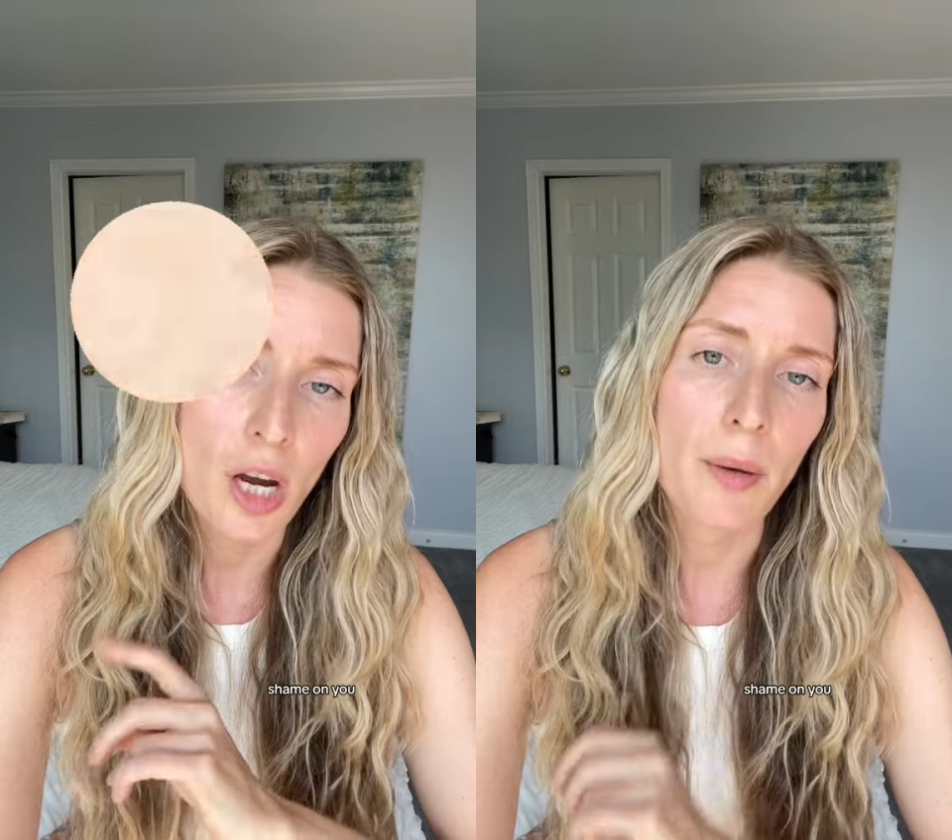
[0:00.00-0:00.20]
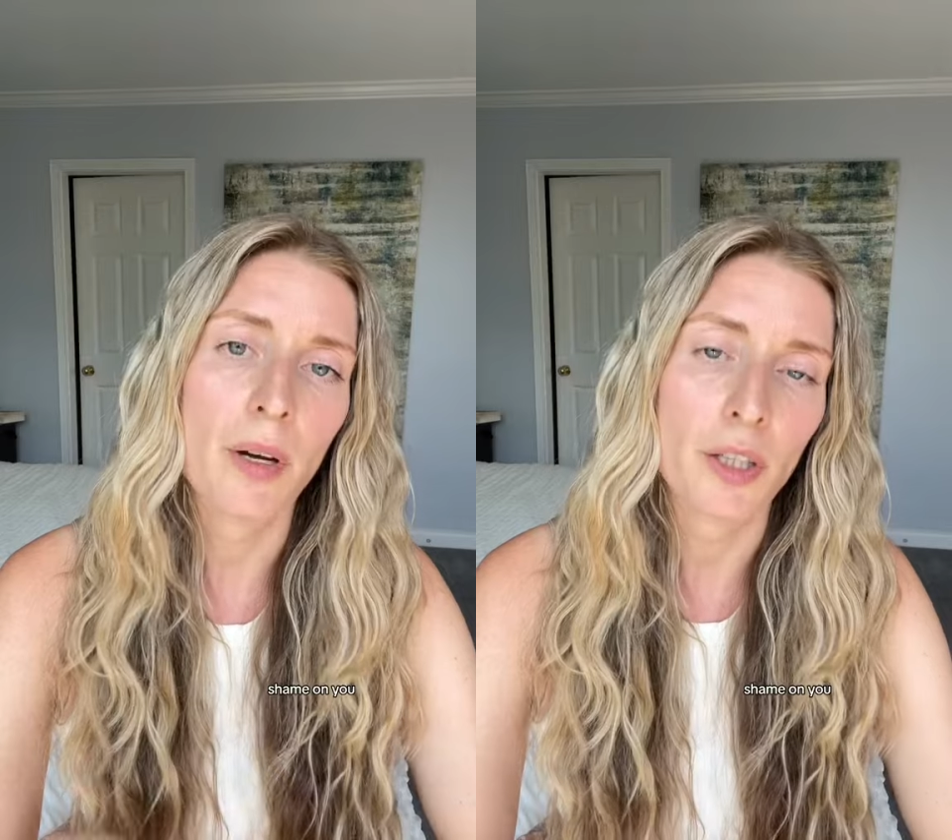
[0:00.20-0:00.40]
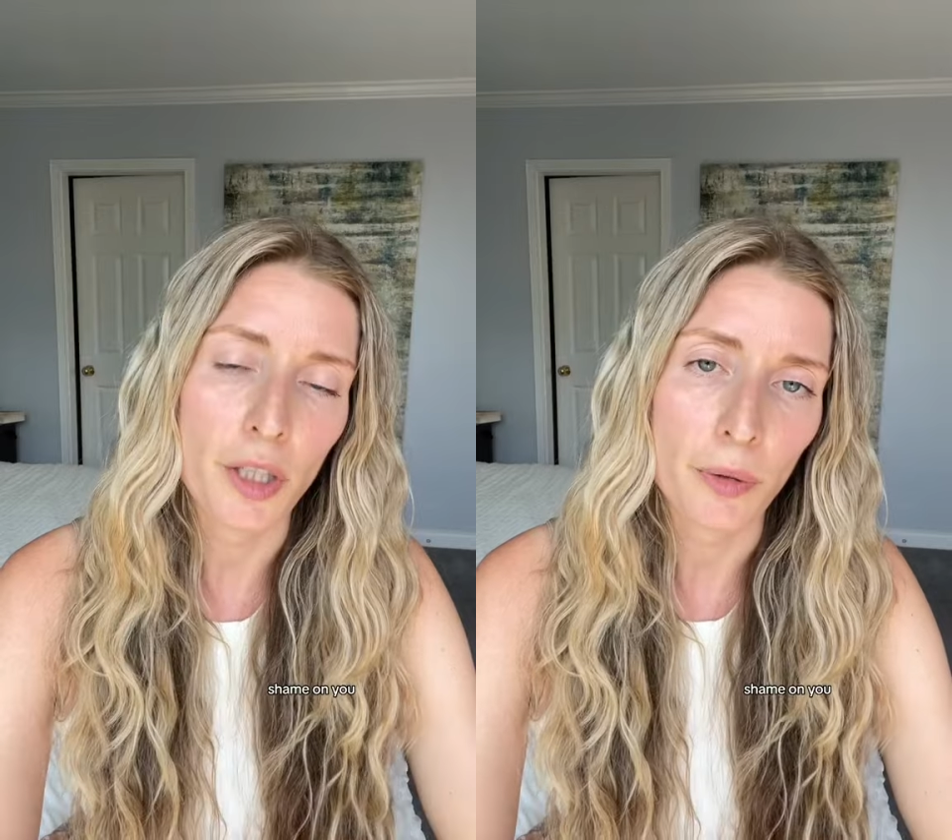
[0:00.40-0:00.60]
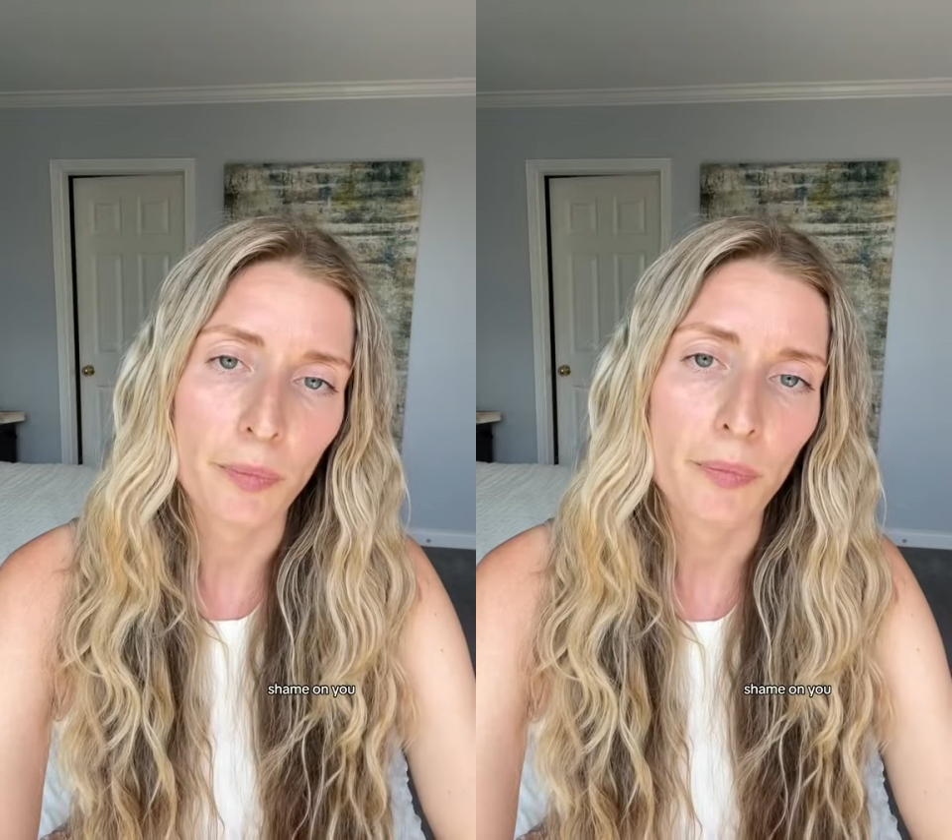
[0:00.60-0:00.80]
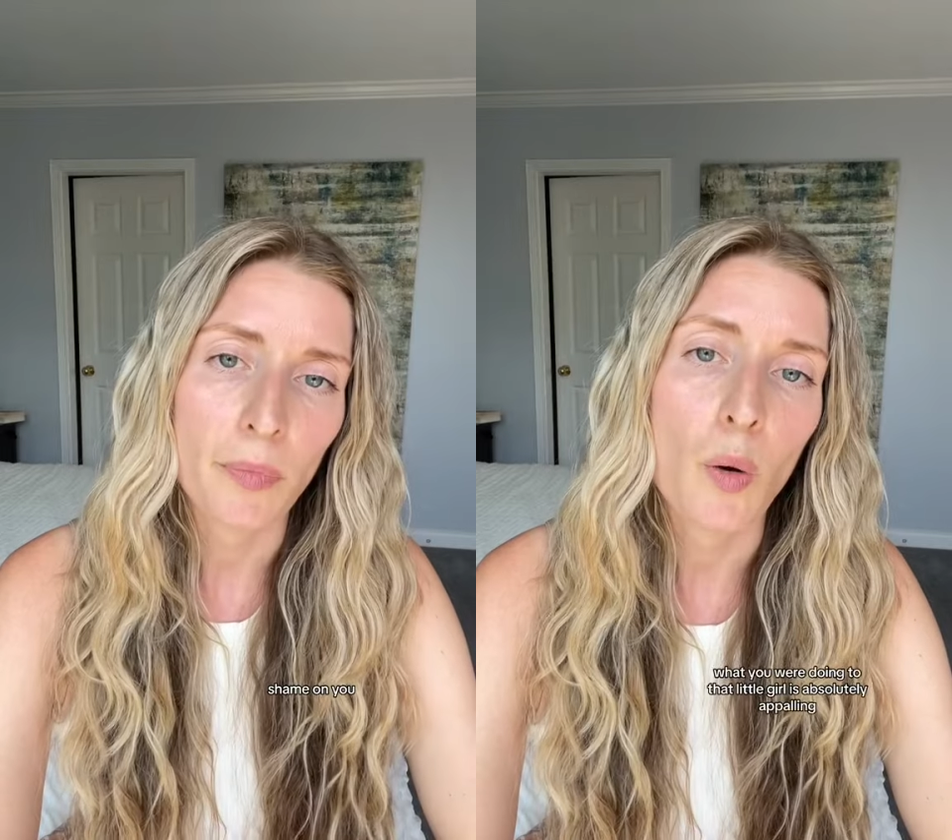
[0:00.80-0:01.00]
Shame on you.
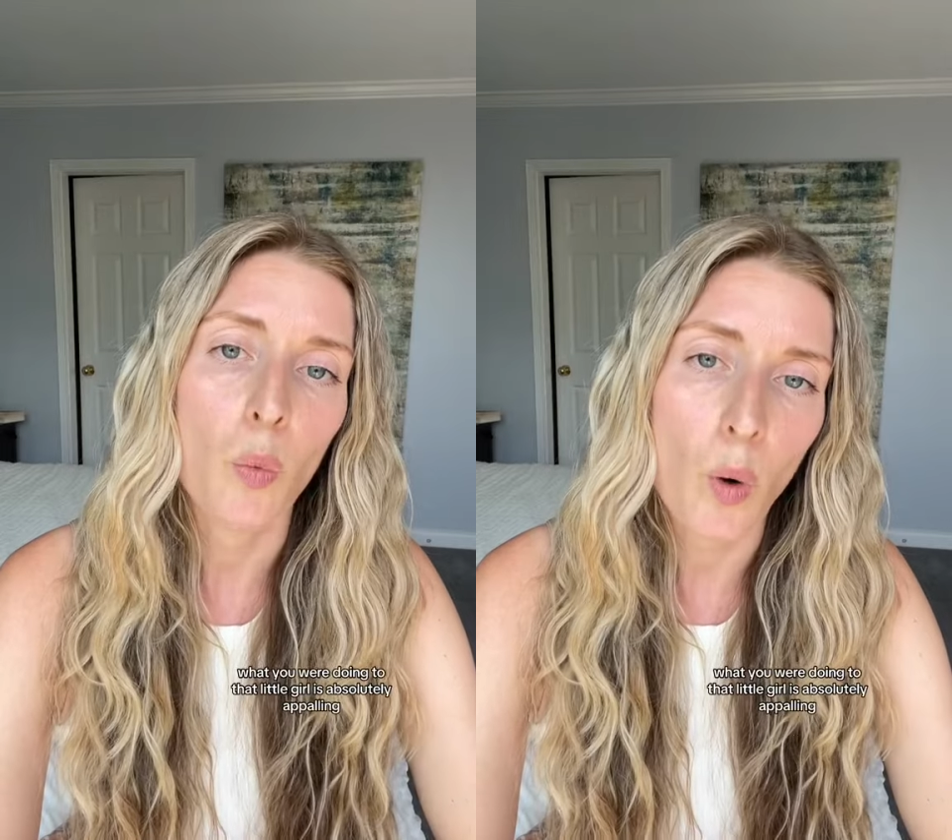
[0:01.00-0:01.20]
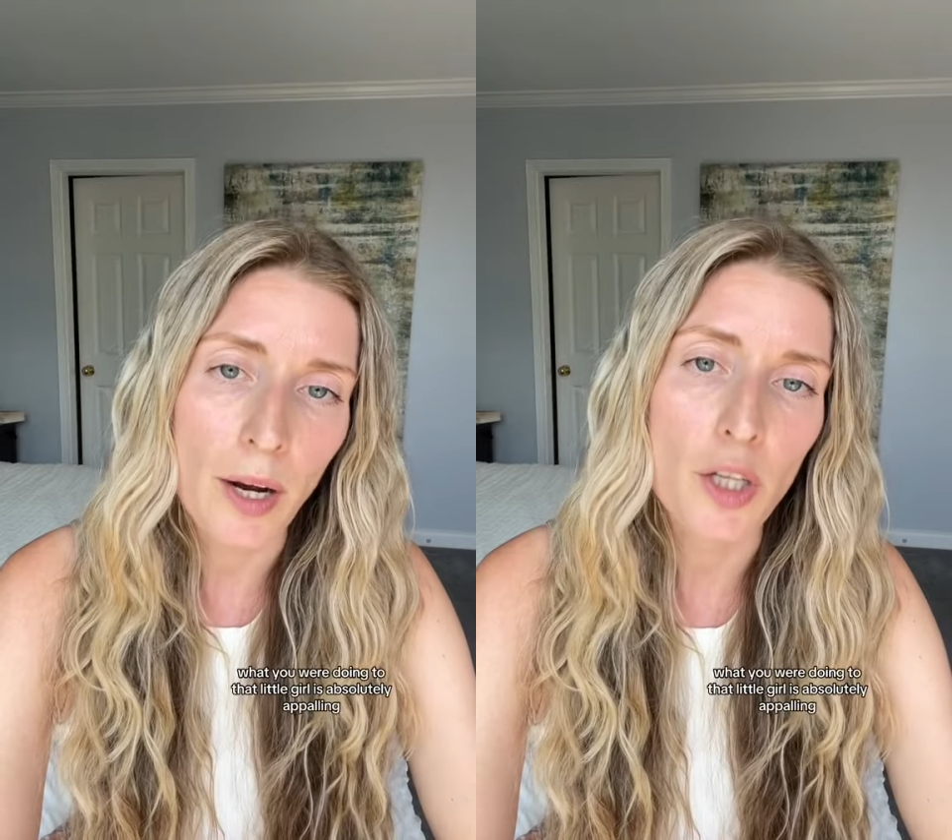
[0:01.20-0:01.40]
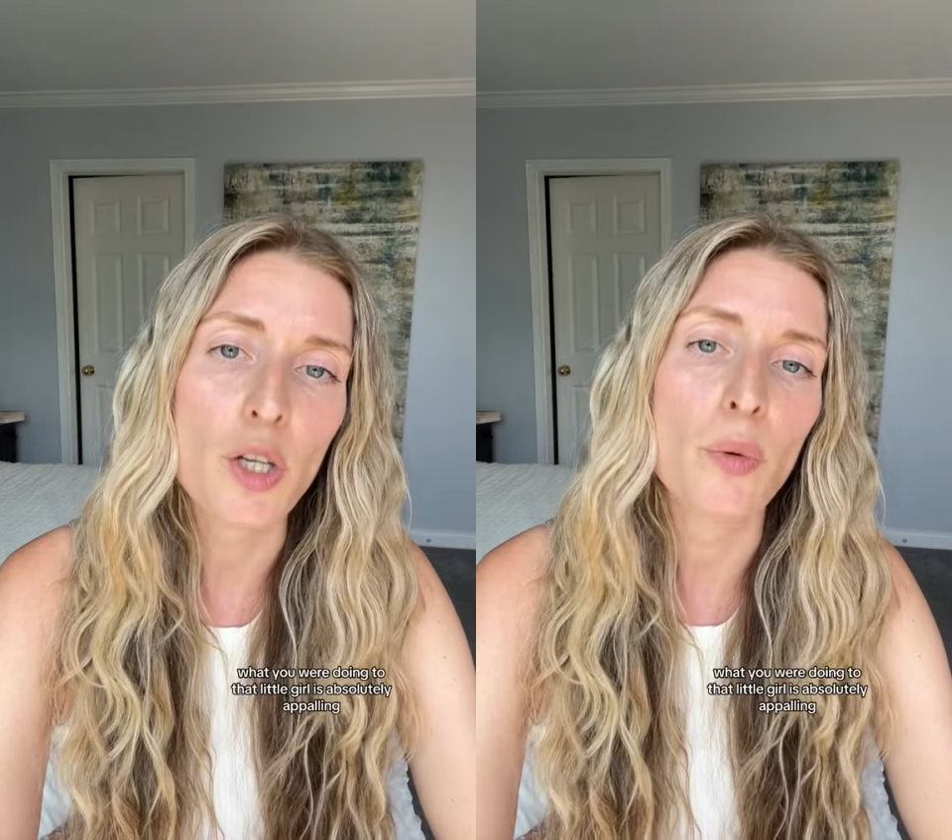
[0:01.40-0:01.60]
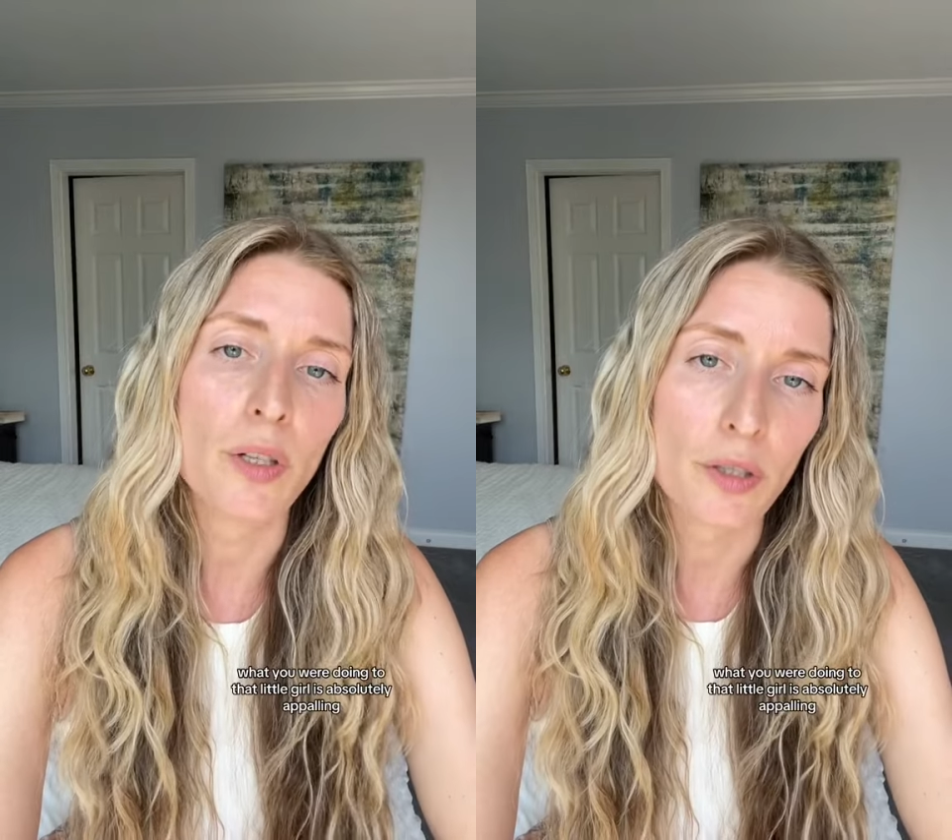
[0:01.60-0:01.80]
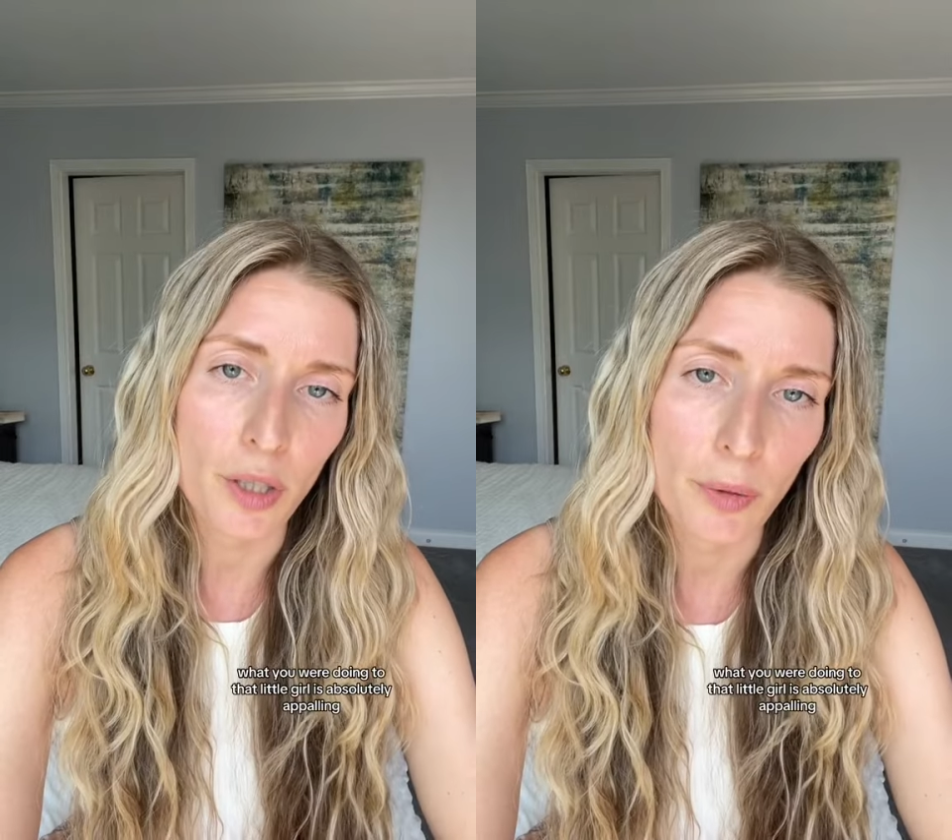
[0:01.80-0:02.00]
What you
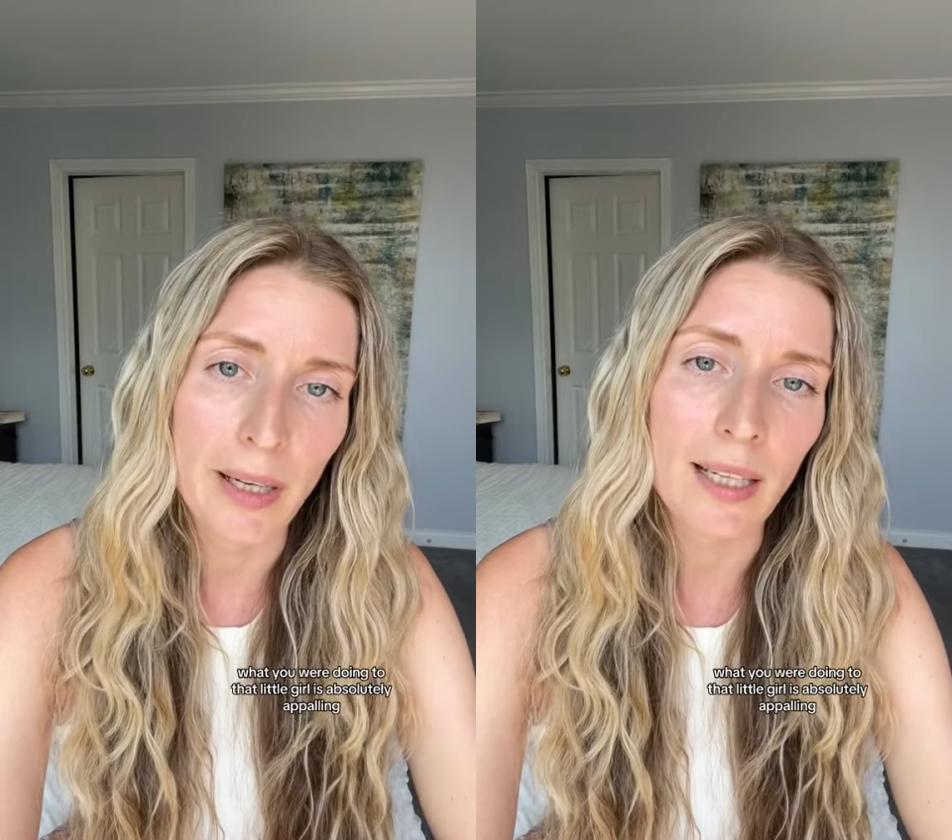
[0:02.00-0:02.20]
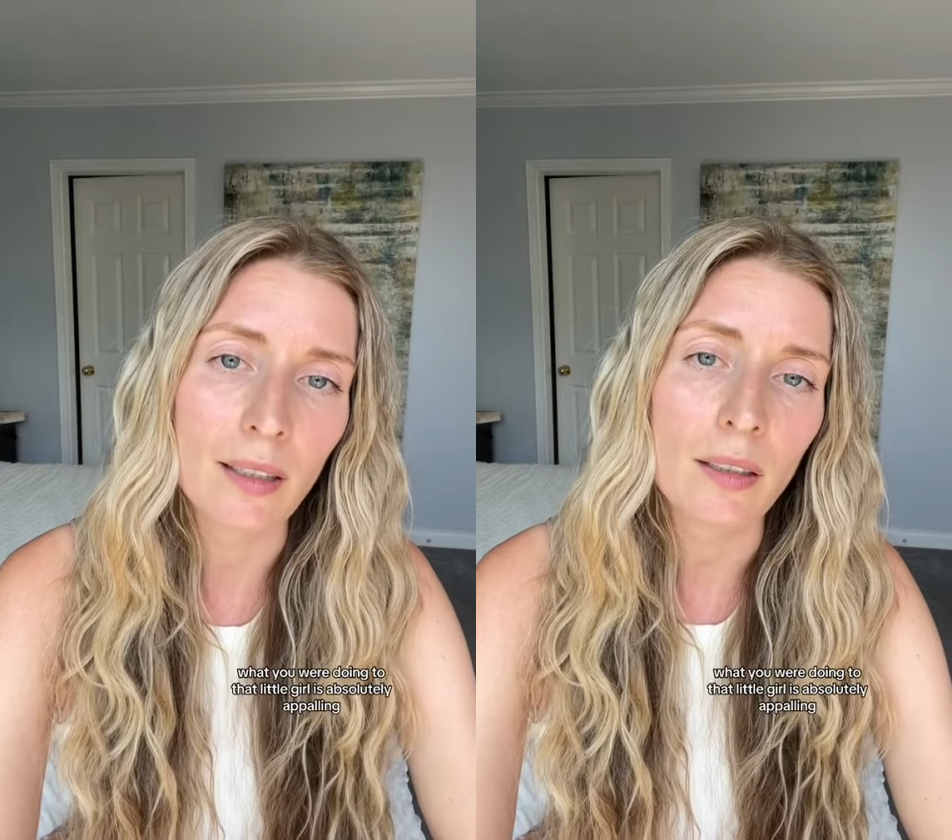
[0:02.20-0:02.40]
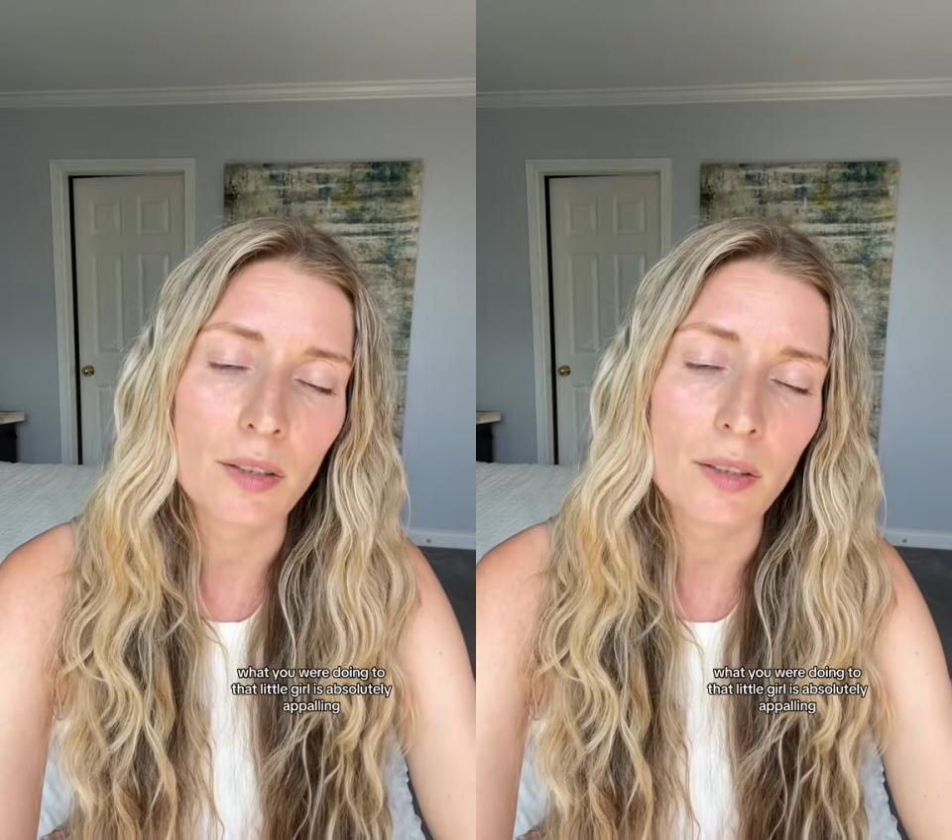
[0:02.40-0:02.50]
are doing